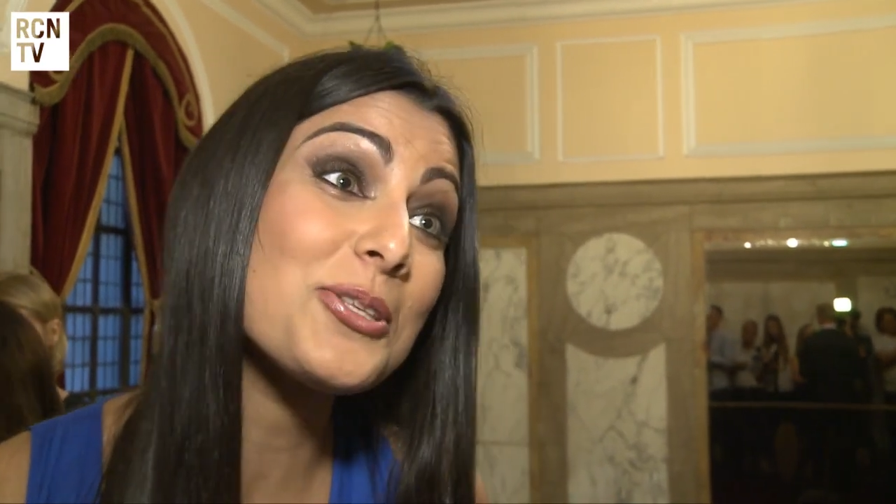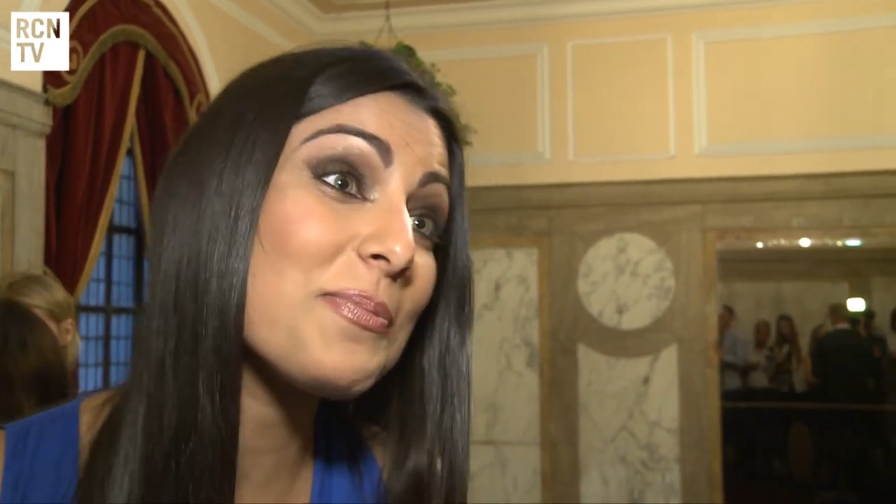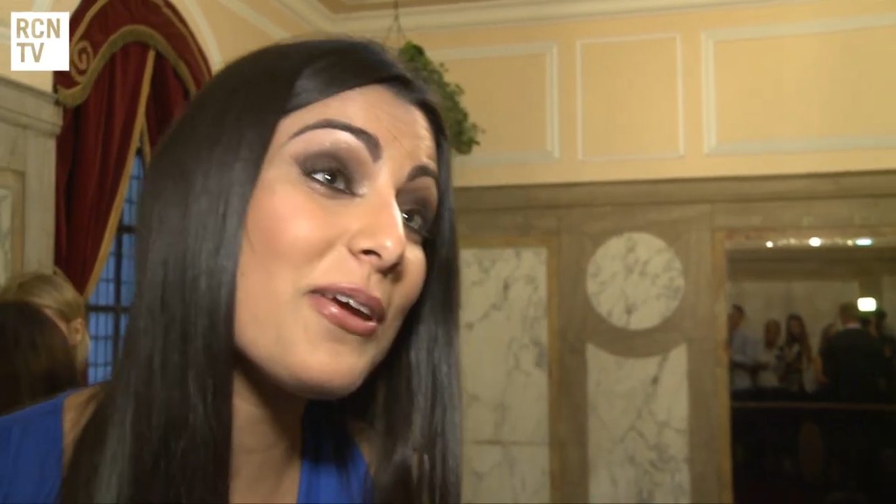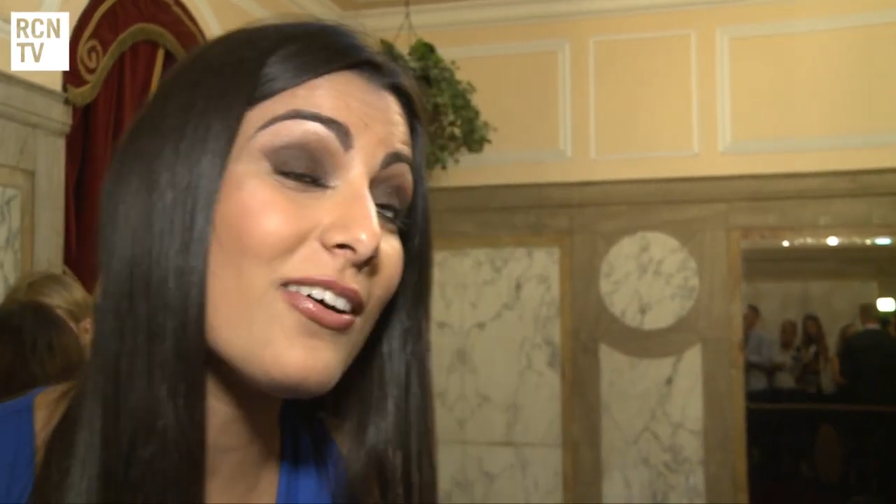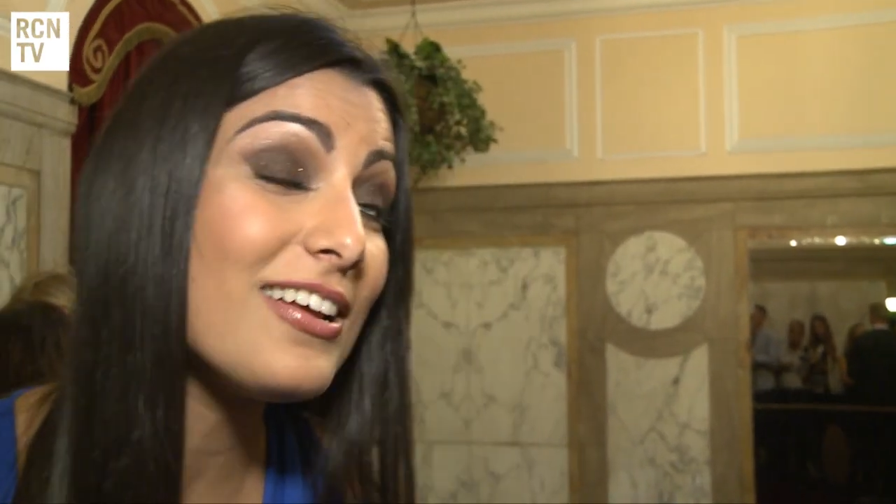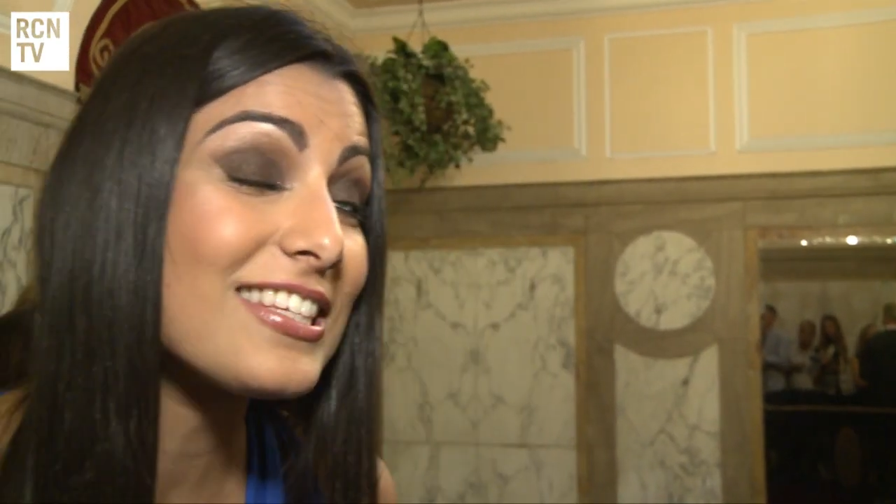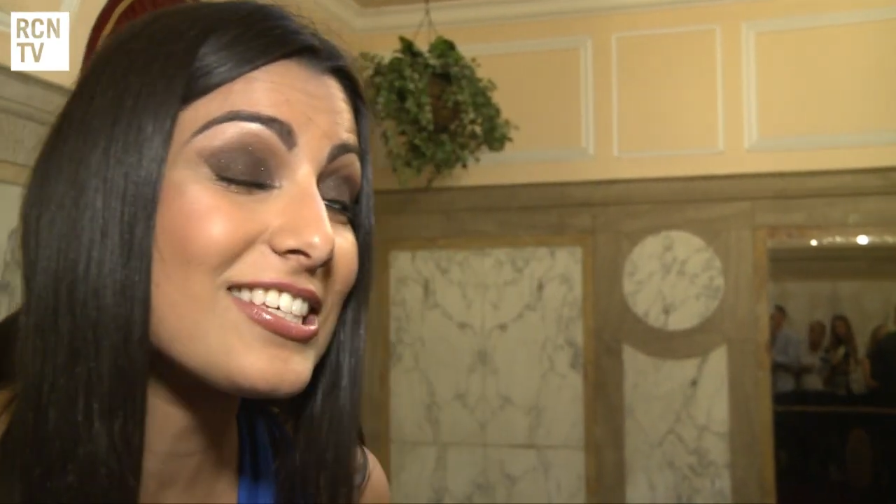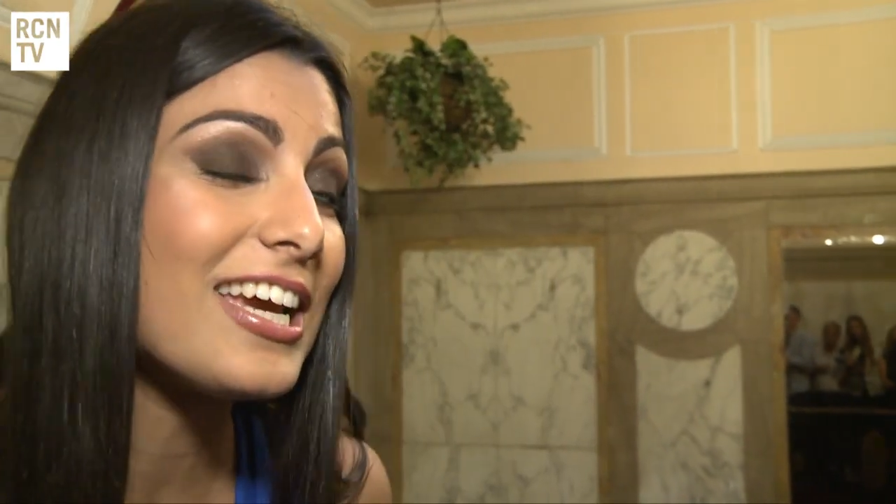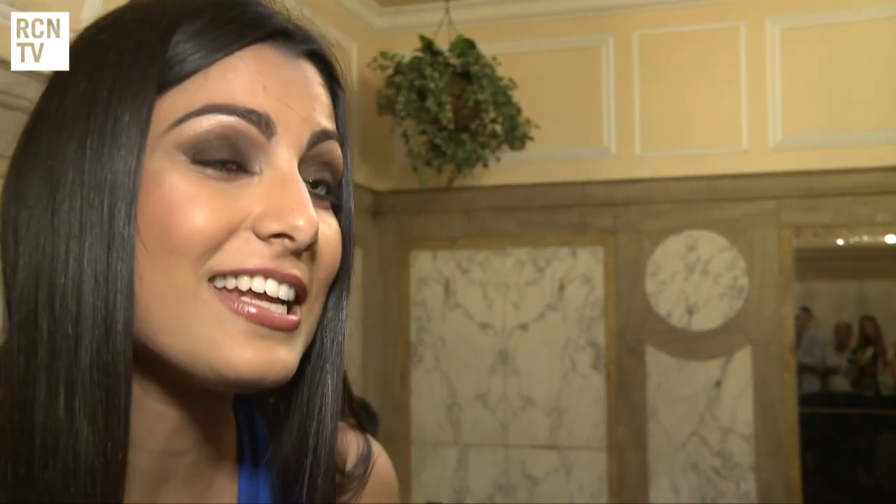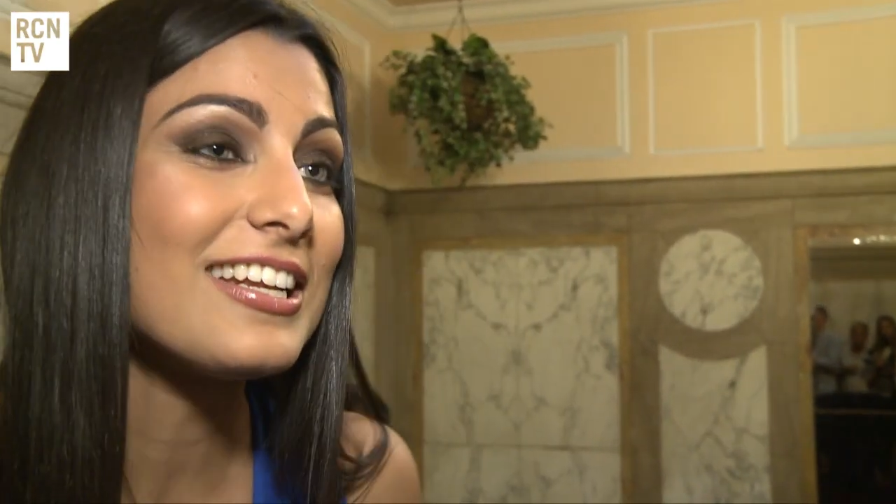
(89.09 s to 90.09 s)
To be honest,
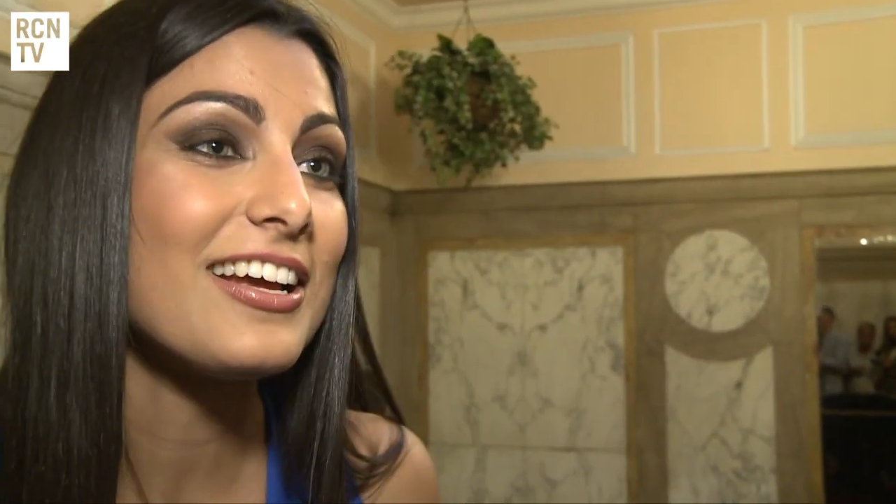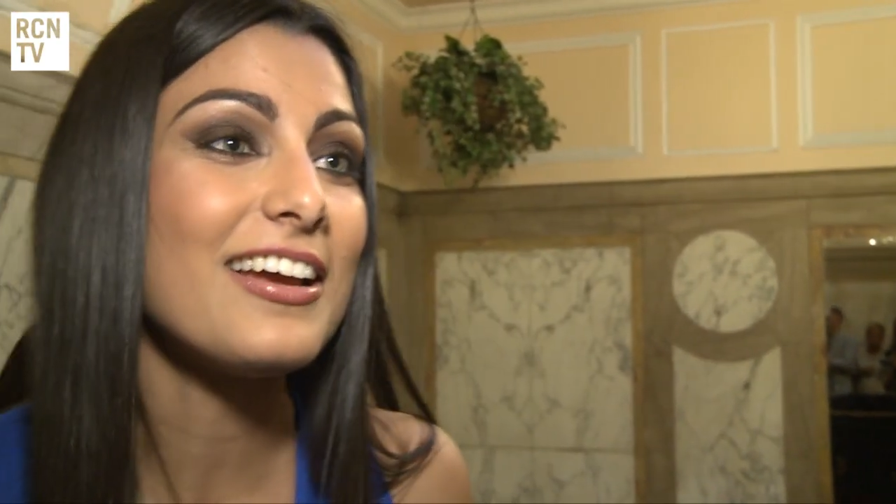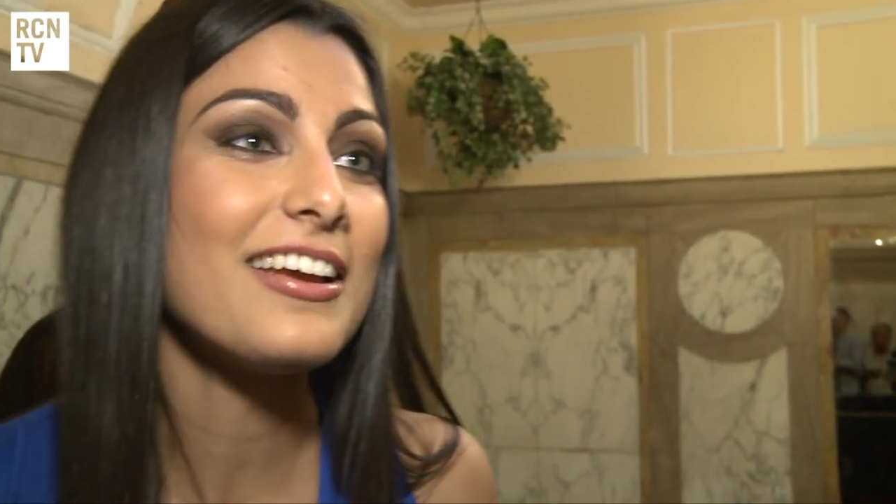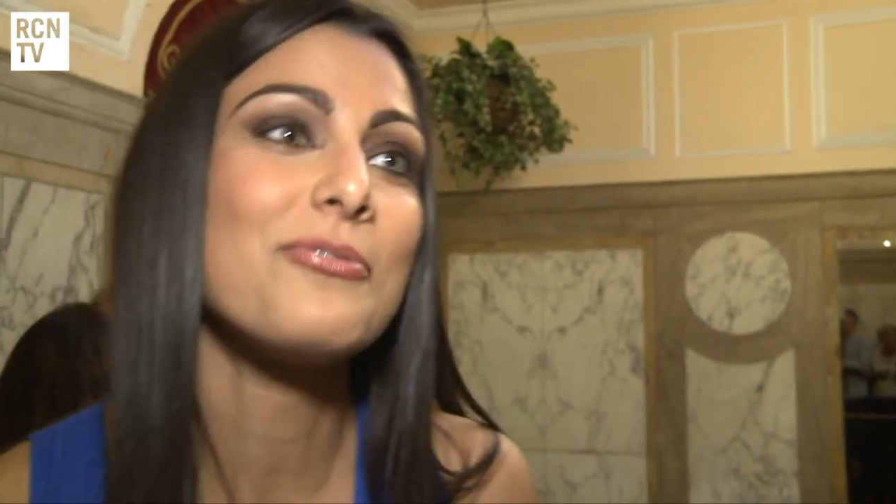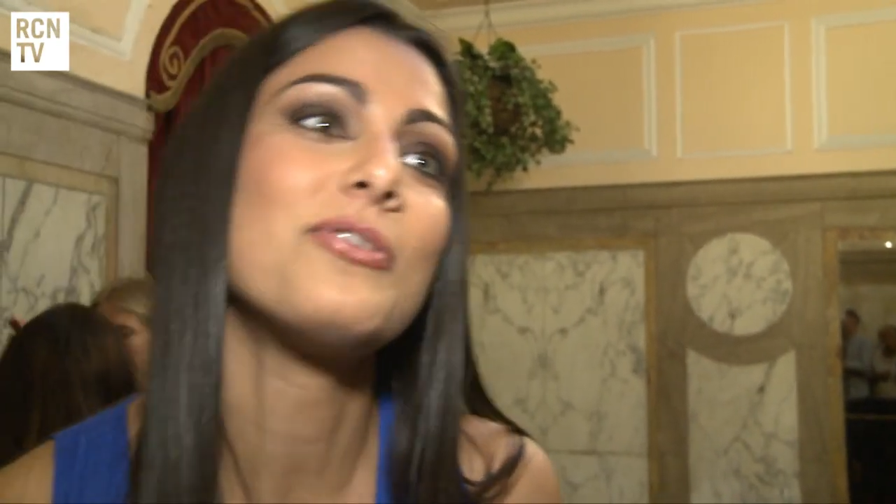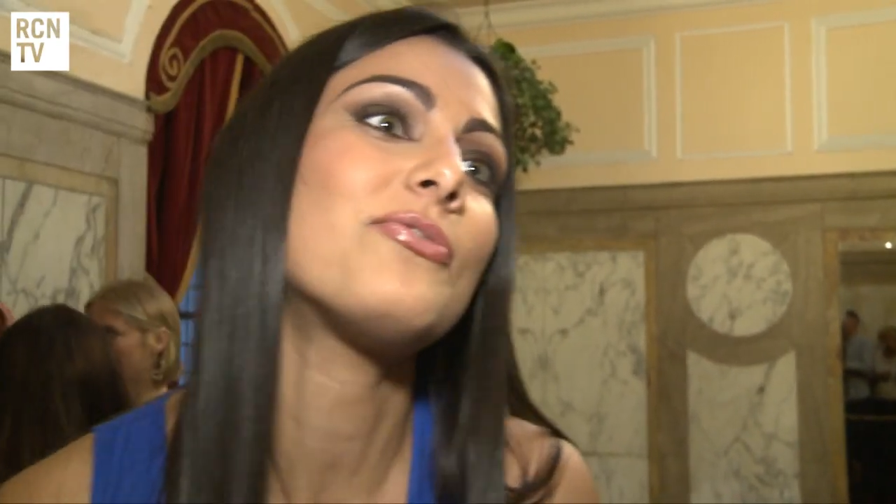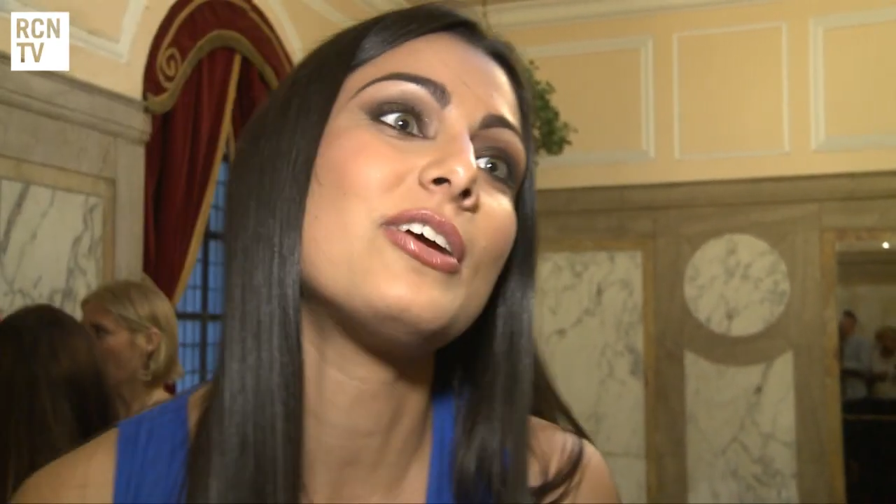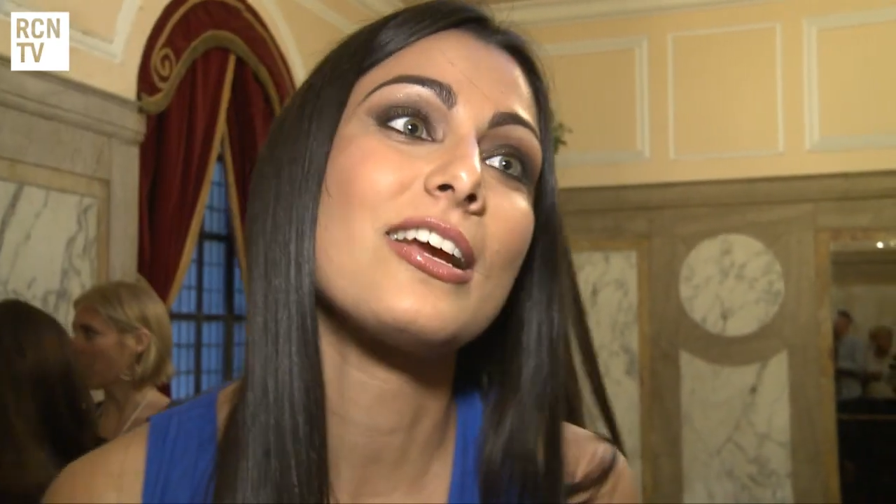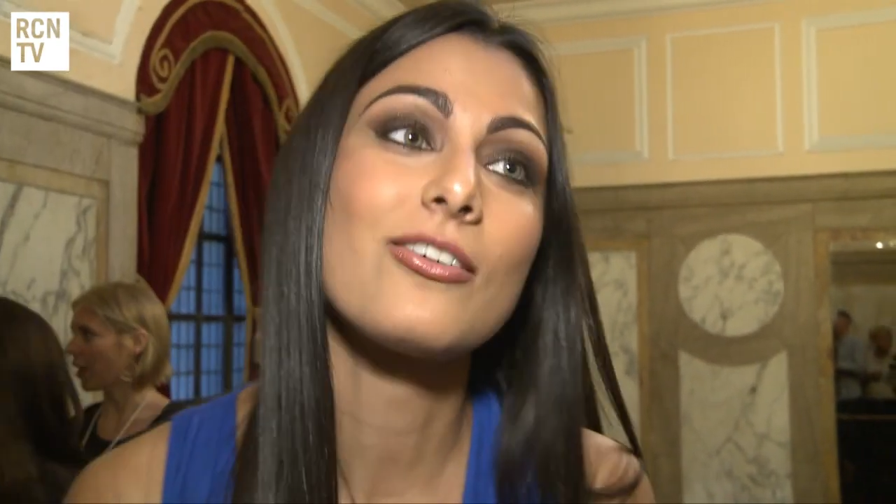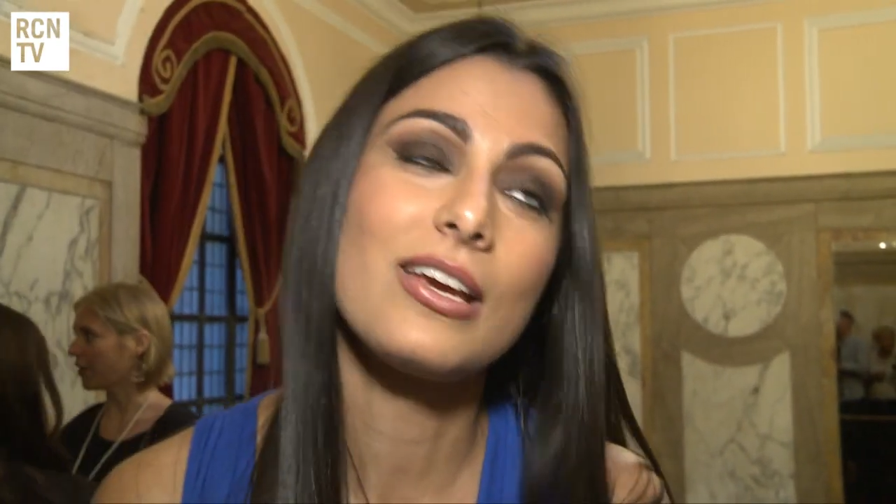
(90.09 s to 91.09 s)
Jade and I, we
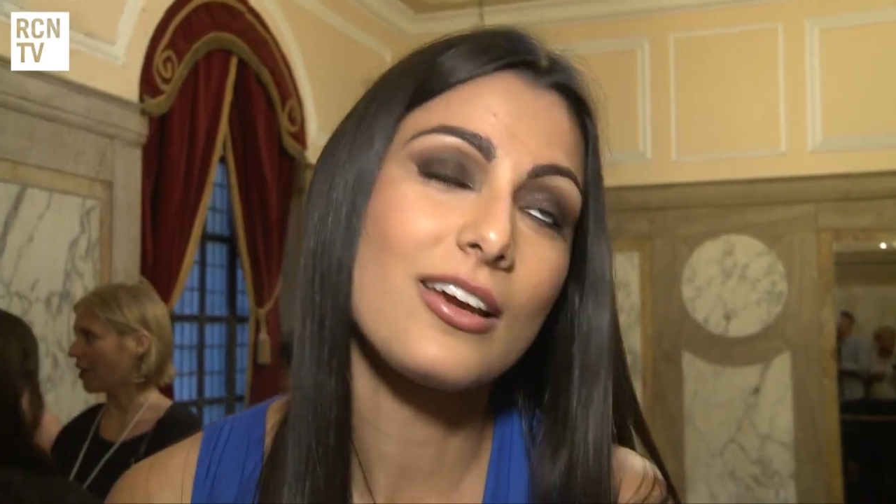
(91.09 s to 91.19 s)
really